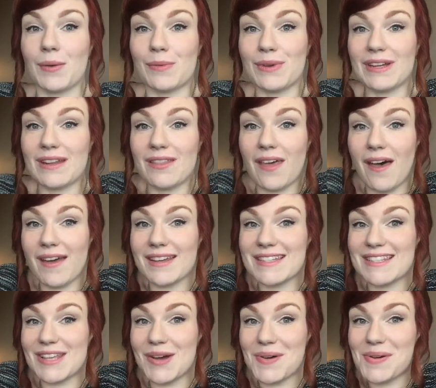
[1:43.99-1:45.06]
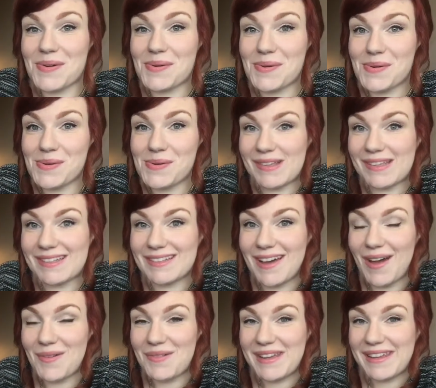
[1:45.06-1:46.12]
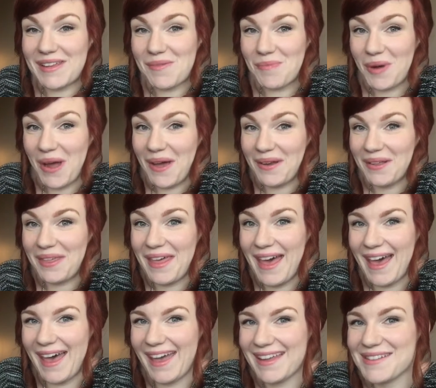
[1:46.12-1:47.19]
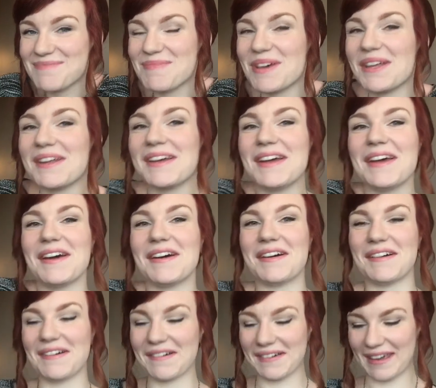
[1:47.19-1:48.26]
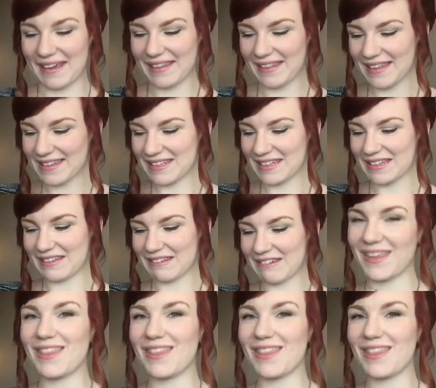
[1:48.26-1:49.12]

readathon, so not really proud of that, but okay, let's get into it.